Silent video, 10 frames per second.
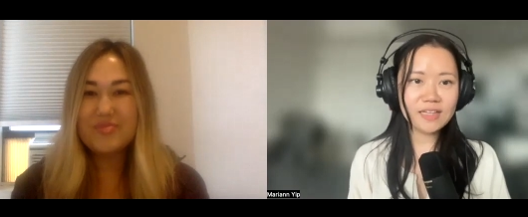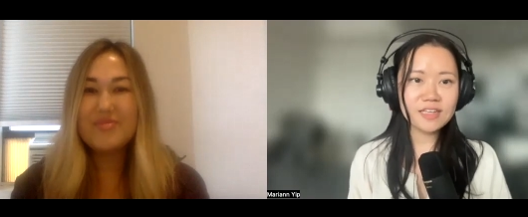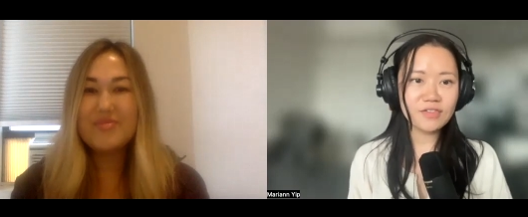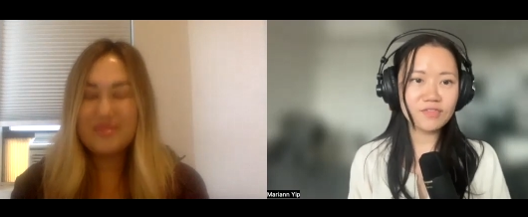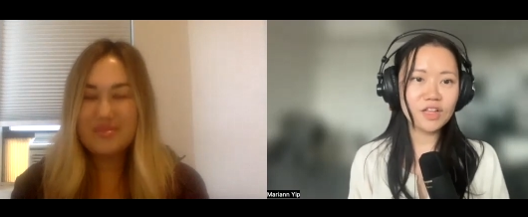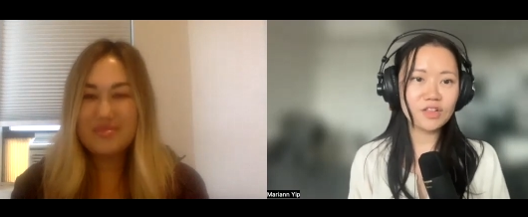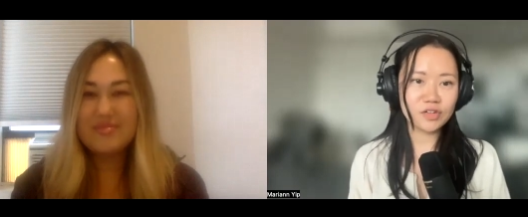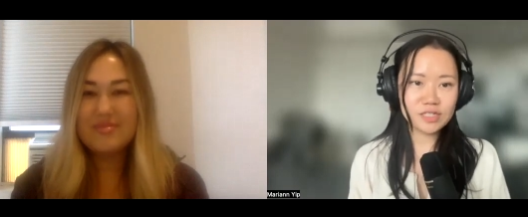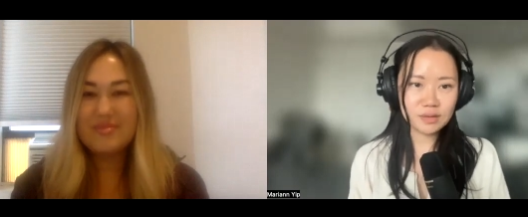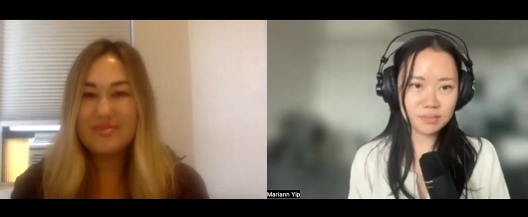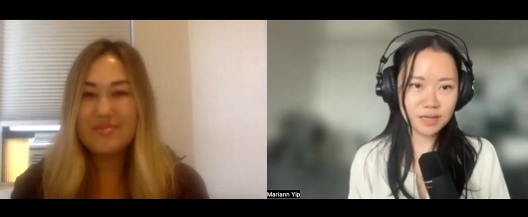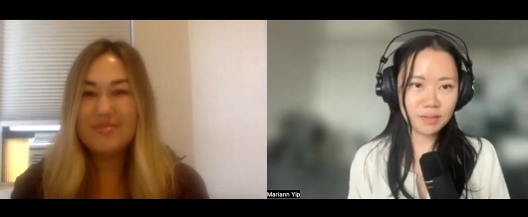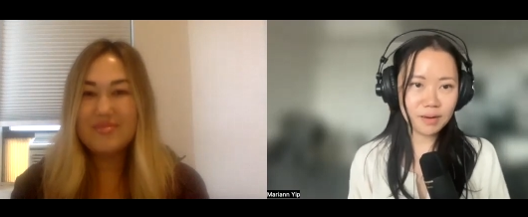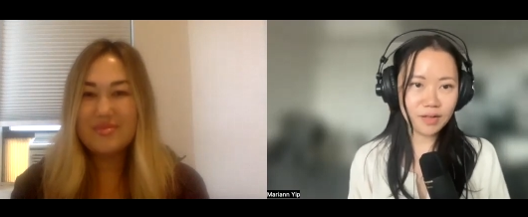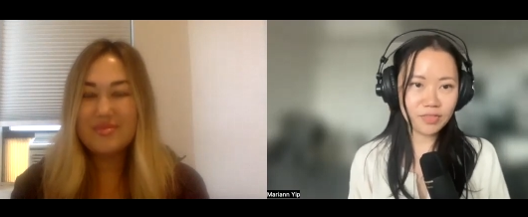Speaker 1: I definitely learned something
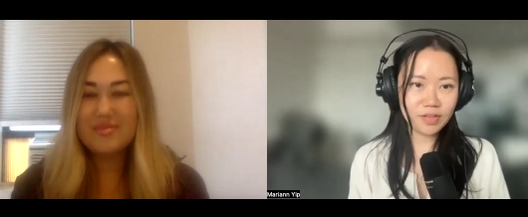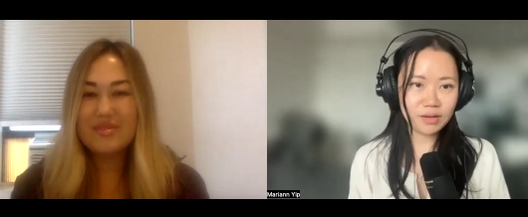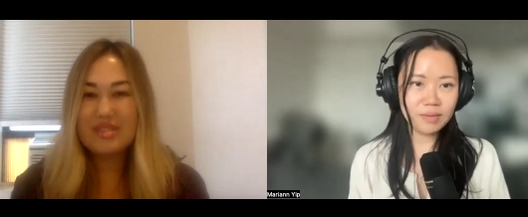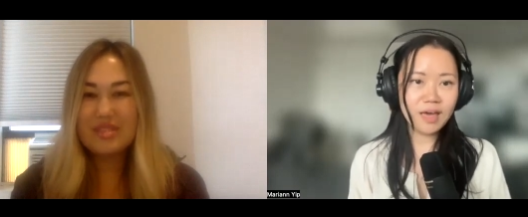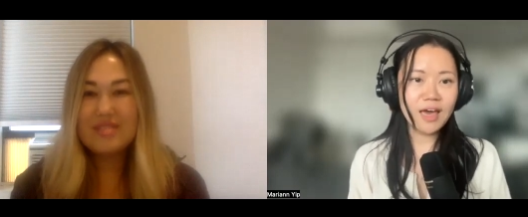about them.